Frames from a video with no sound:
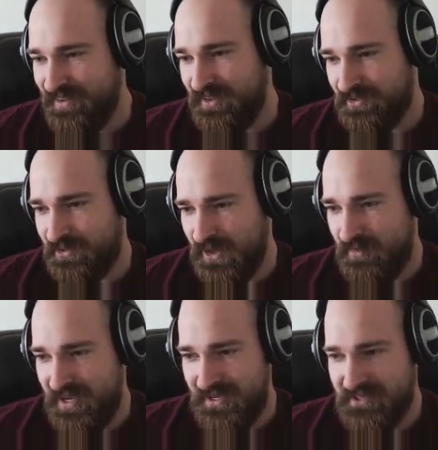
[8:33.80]
You see what I
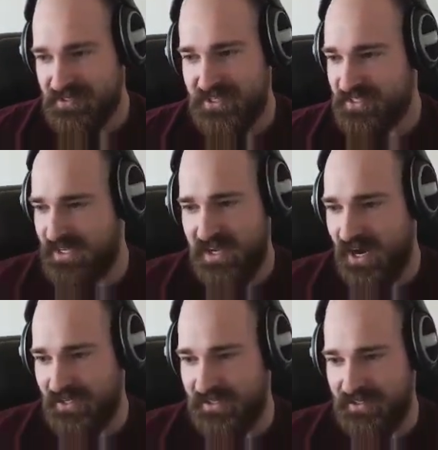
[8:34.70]
mean? It's it's
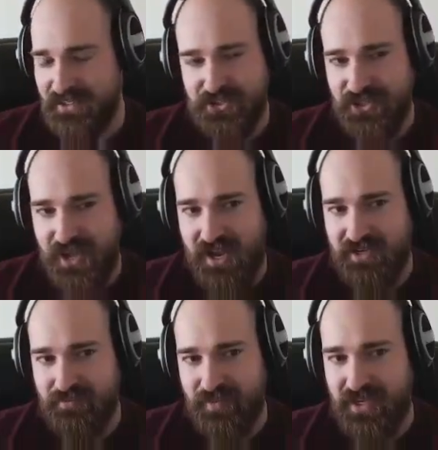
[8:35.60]
idiotic. It should
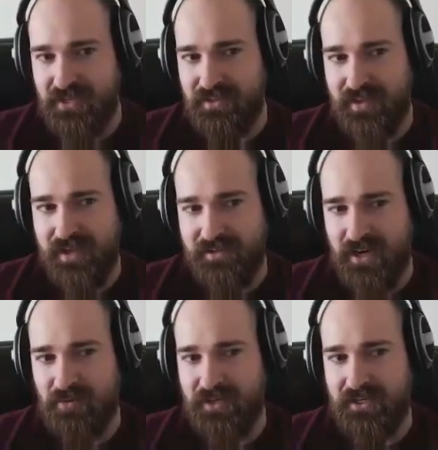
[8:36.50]
not be that
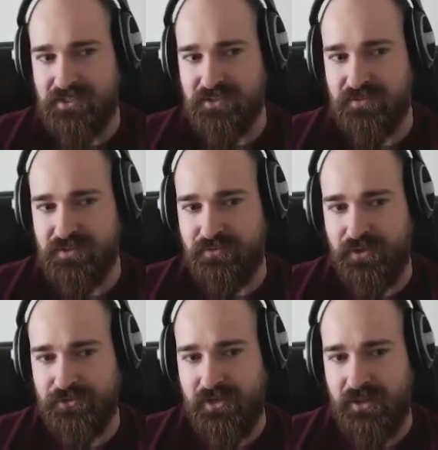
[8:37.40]
complicated to, to
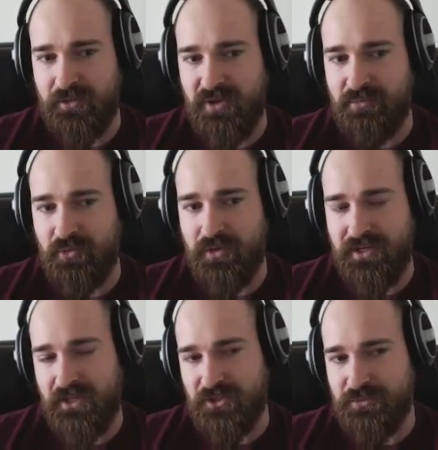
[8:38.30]
filter out the people who are
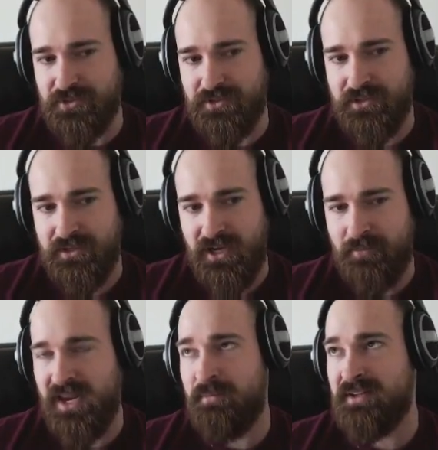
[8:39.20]
ineligible. I
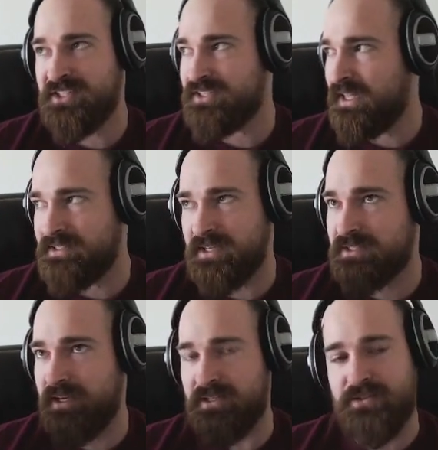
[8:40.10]
mean, I bet you that takes
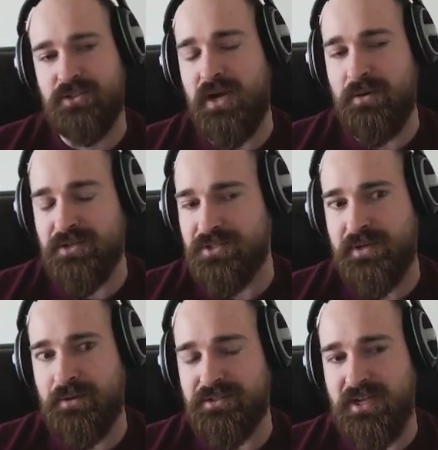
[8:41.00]
like two hours, three
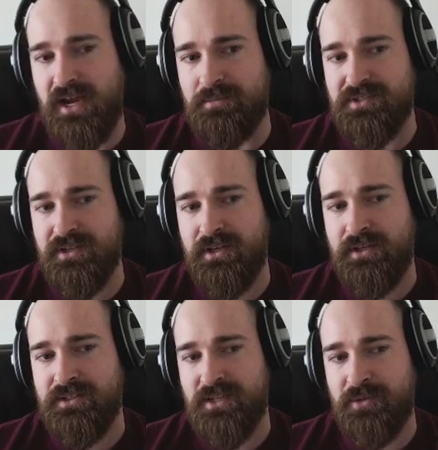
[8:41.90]
hours tops.
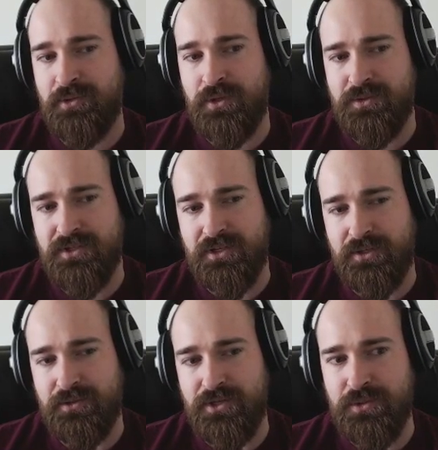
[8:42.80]
Someone who knows the
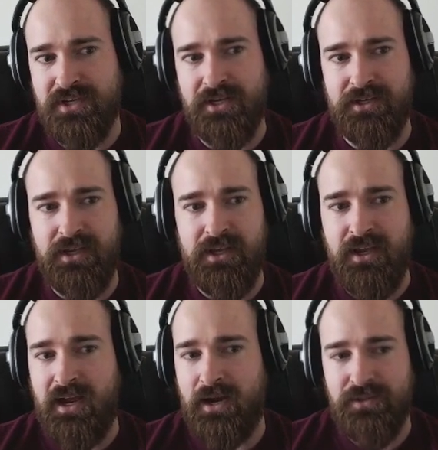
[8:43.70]
code, knows how to
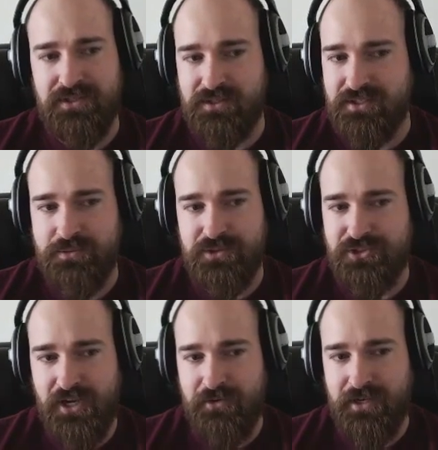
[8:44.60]
how this list was
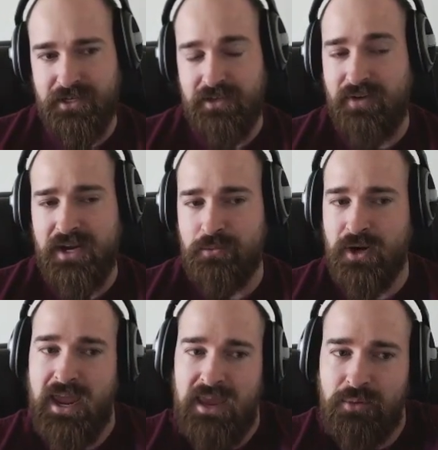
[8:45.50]
generated. If I were
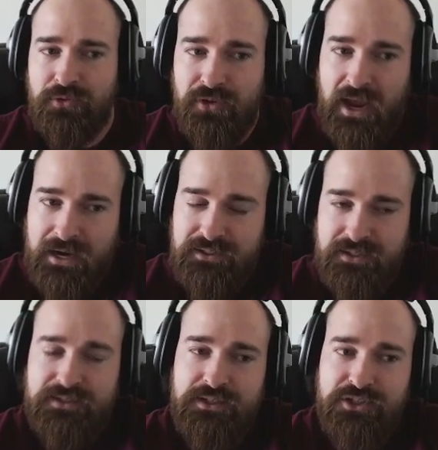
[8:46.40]
able to
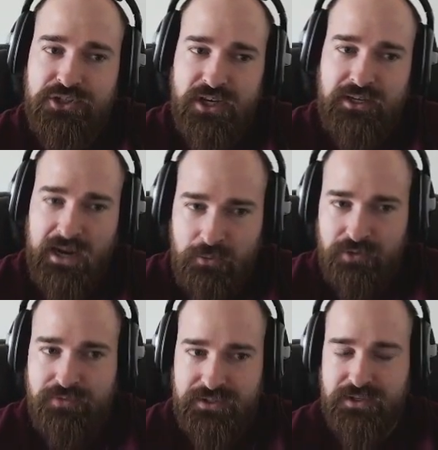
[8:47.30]
access this shit, I would have
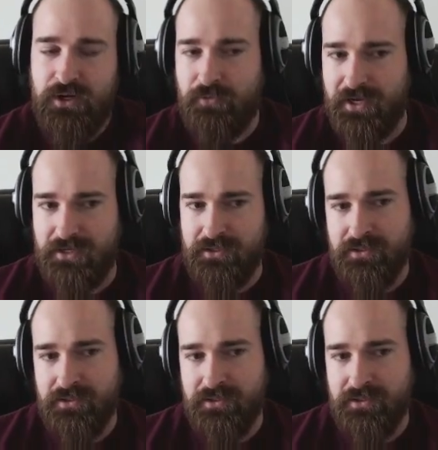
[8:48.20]
fixed it already.